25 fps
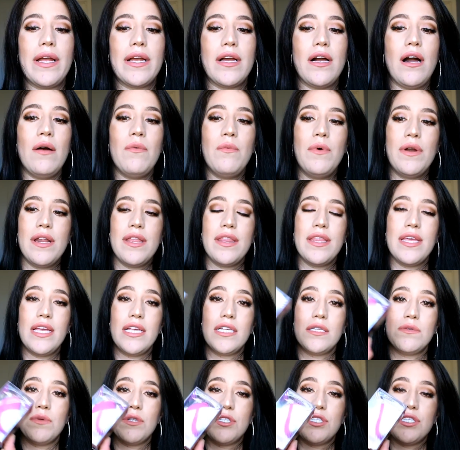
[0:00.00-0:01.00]
I got one of
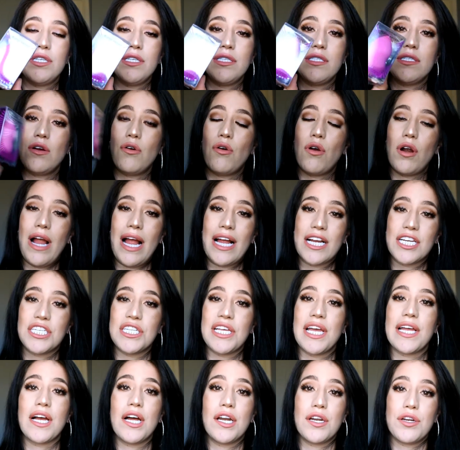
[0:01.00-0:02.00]
these, which is, or
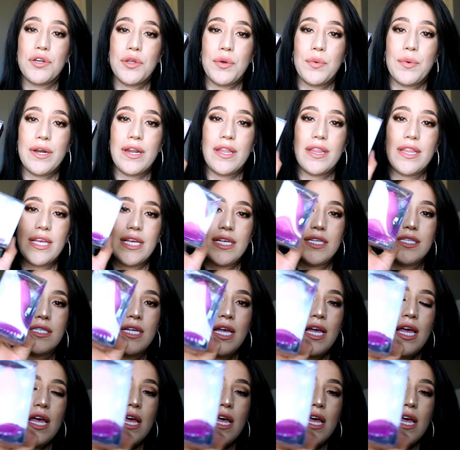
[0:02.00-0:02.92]
actually I got a new one of these,